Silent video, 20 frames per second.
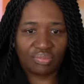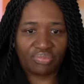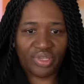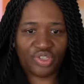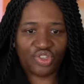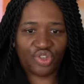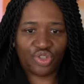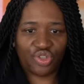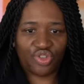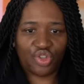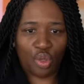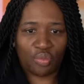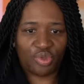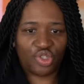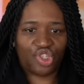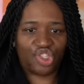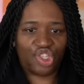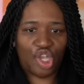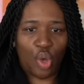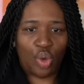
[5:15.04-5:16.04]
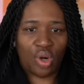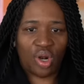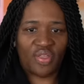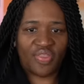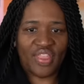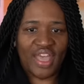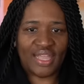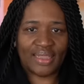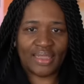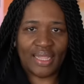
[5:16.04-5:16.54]
Bet you there's no Michonne
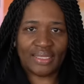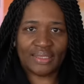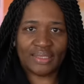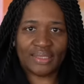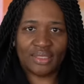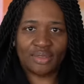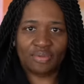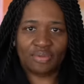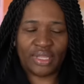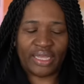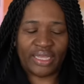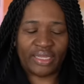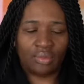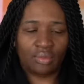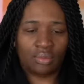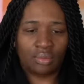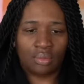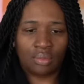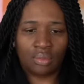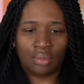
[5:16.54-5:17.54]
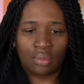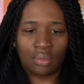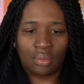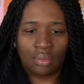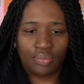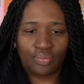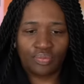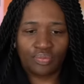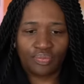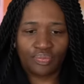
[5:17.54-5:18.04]
on that license plate. Never
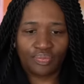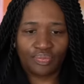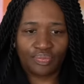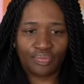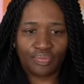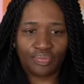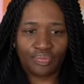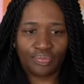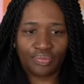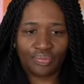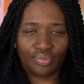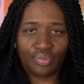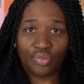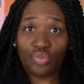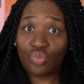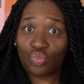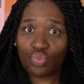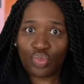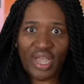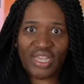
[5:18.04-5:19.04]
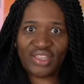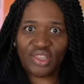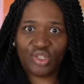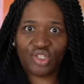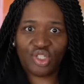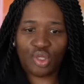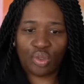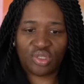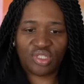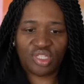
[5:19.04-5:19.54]
did like those. Right? They're
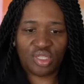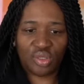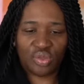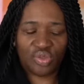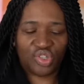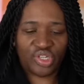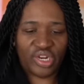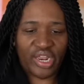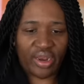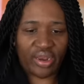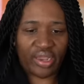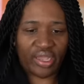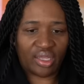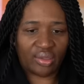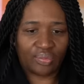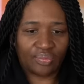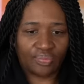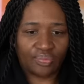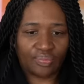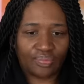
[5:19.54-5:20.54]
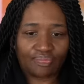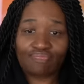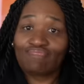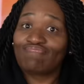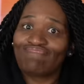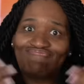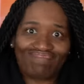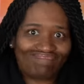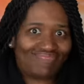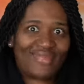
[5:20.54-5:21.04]
so exclusionary. No
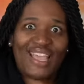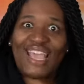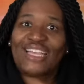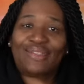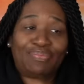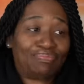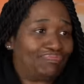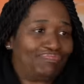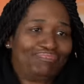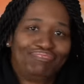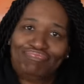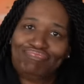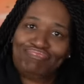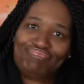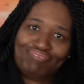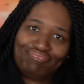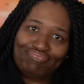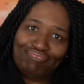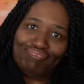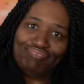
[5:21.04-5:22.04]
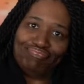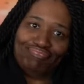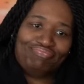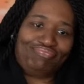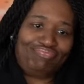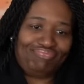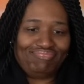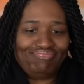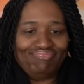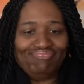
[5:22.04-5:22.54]
Michonne's. Huh?
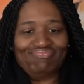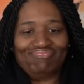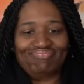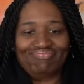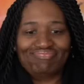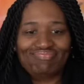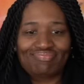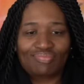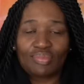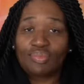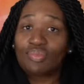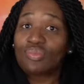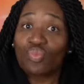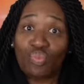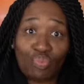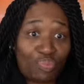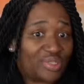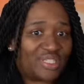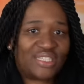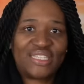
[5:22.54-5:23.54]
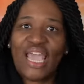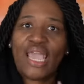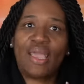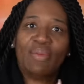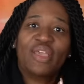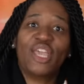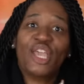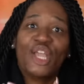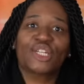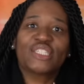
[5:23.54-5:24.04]
Not even once. But
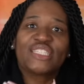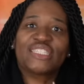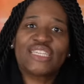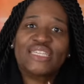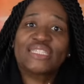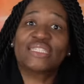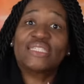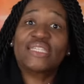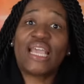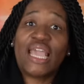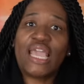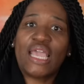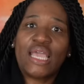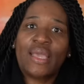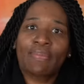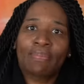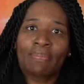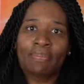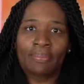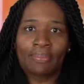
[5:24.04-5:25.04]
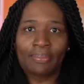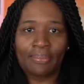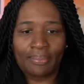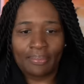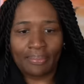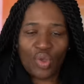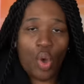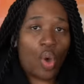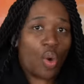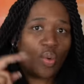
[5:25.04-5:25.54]
same here, sis, same.
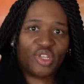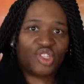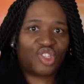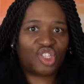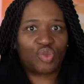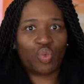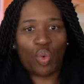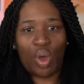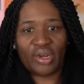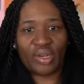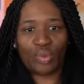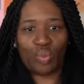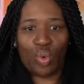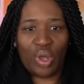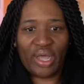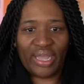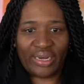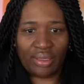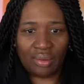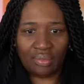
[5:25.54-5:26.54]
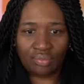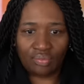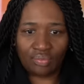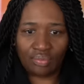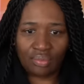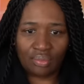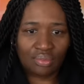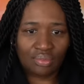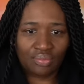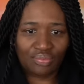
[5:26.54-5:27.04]
Always just wanted one.
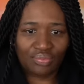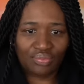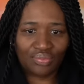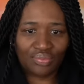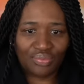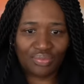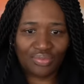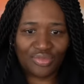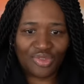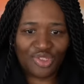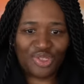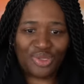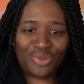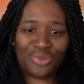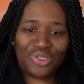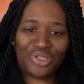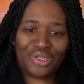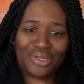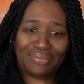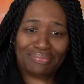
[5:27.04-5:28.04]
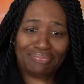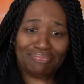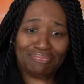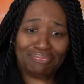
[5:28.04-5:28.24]
Junior.